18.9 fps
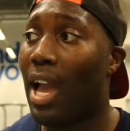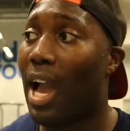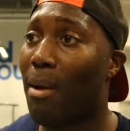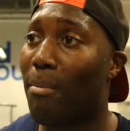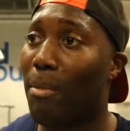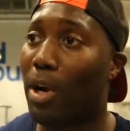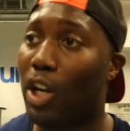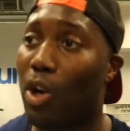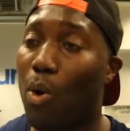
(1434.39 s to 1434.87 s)

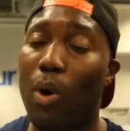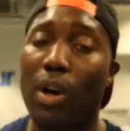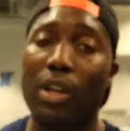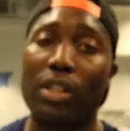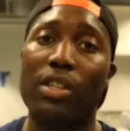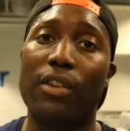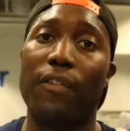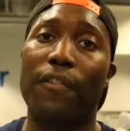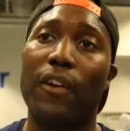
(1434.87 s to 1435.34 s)
and my
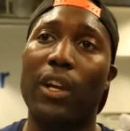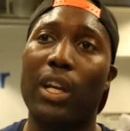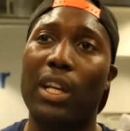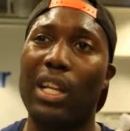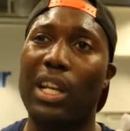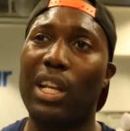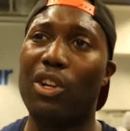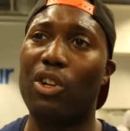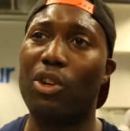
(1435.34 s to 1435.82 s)
quads are feeling
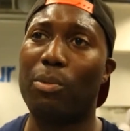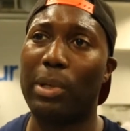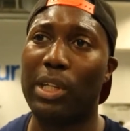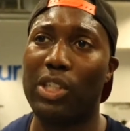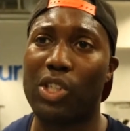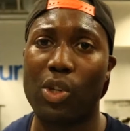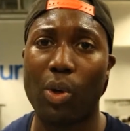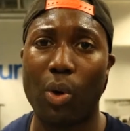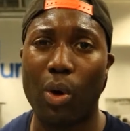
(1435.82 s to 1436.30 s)
a little
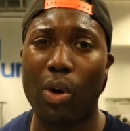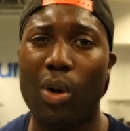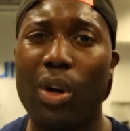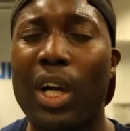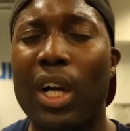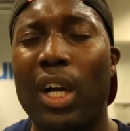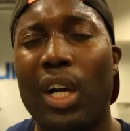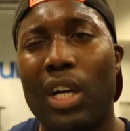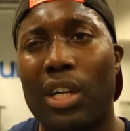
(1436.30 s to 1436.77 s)
bit sore.
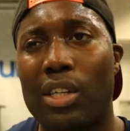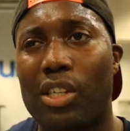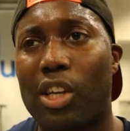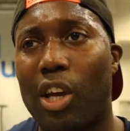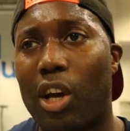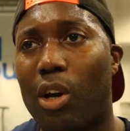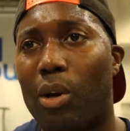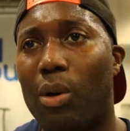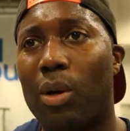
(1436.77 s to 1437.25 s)

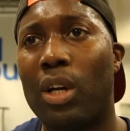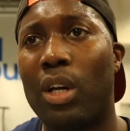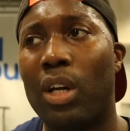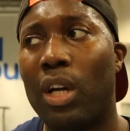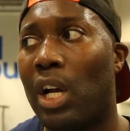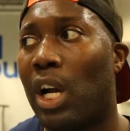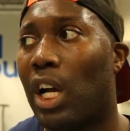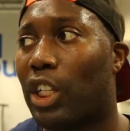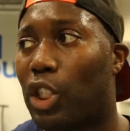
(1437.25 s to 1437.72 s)
So
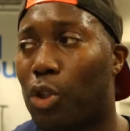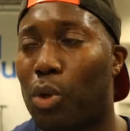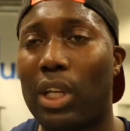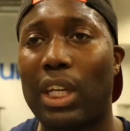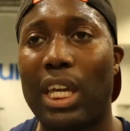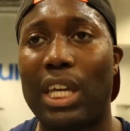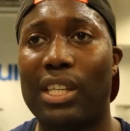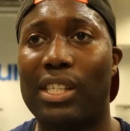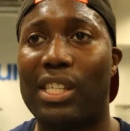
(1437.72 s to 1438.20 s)
I just want
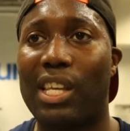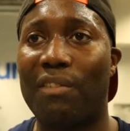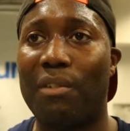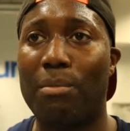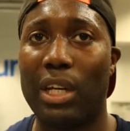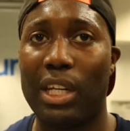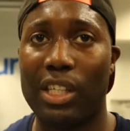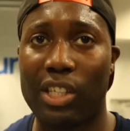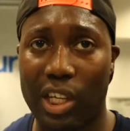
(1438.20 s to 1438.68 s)
to get the
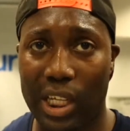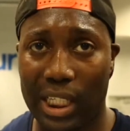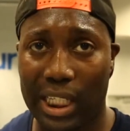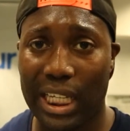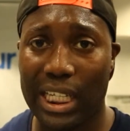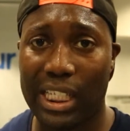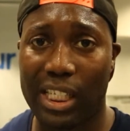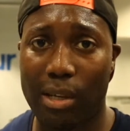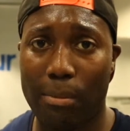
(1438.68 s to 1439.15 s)
7 minutes at a
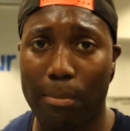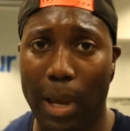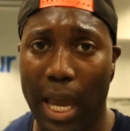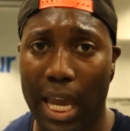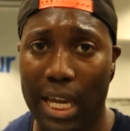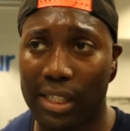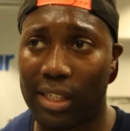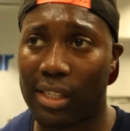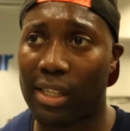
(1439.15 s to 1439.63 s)
decent
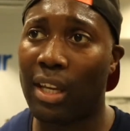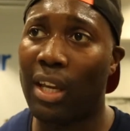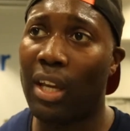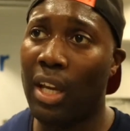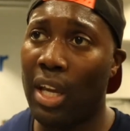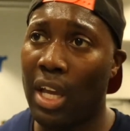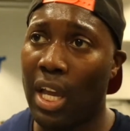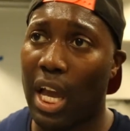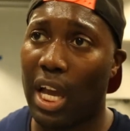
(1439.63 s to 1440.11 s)
pace
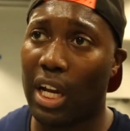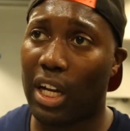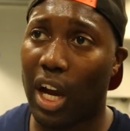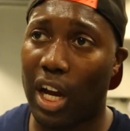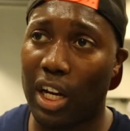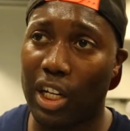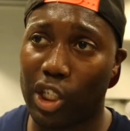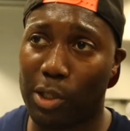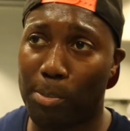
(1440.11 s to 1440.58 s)
and
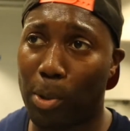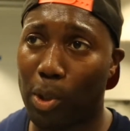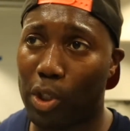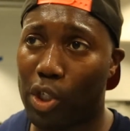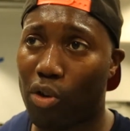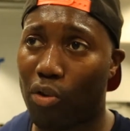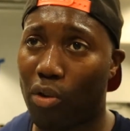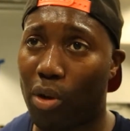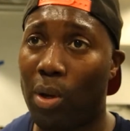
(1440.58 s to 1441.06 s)
kind of just
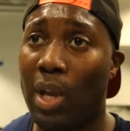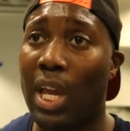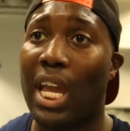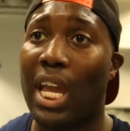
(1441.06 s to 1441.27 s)
push through.